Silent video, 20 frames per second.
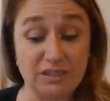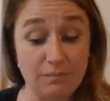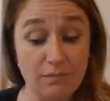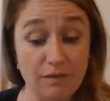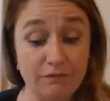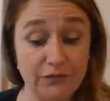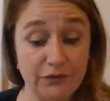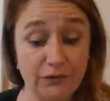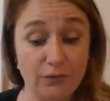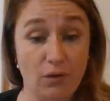some
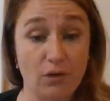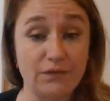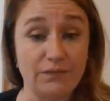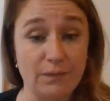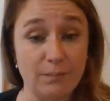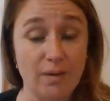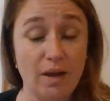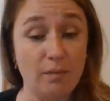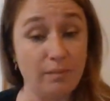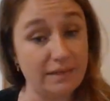of you are in
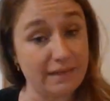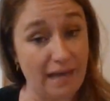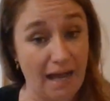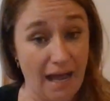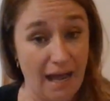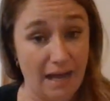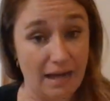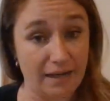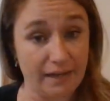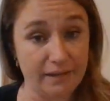the public
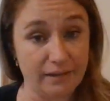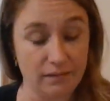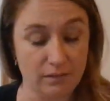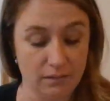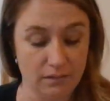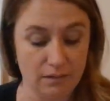eye,